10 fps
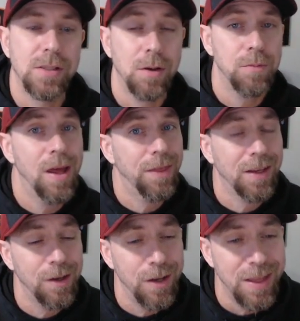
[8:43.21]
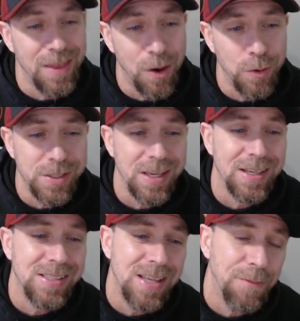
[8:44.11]
So nothing good in those
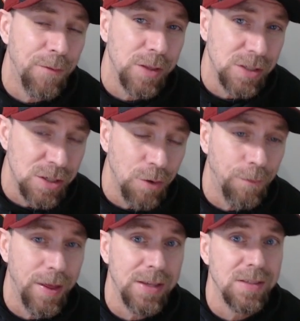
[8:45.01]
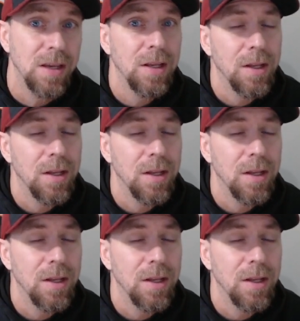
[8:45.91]
except for the snowflakes,